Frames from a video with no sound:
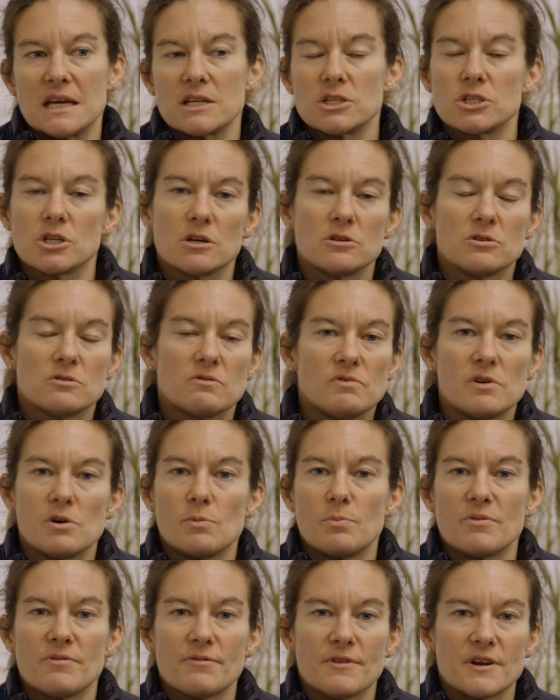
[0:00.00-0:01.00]
that shows a real
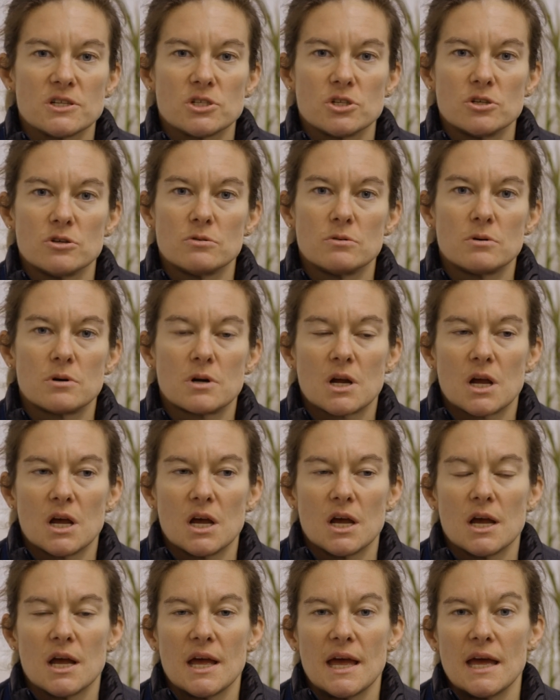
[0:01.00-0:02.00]
professional
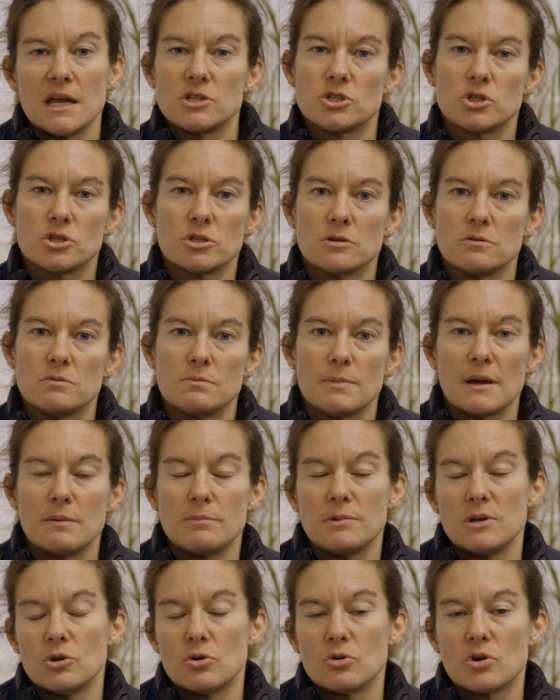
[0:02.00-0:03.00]
edge to
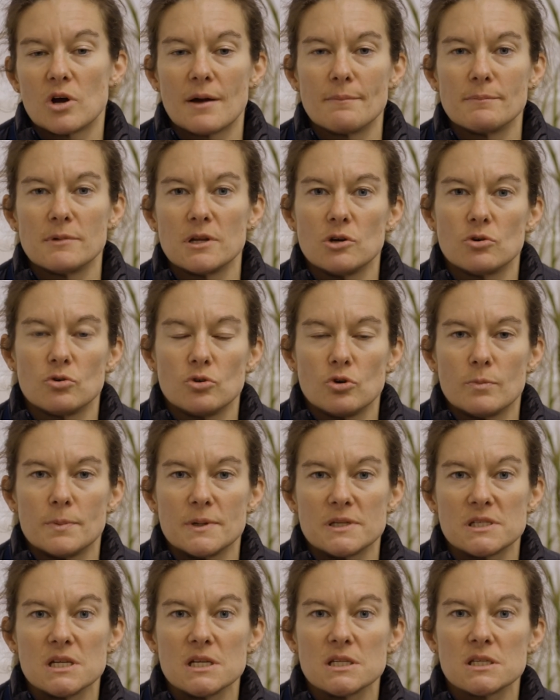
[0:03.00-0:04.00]
maybe your company or your
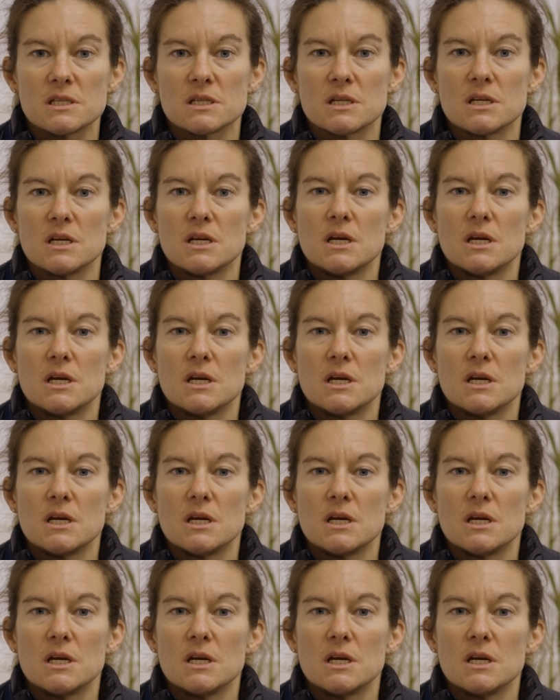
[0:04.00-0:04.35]
business.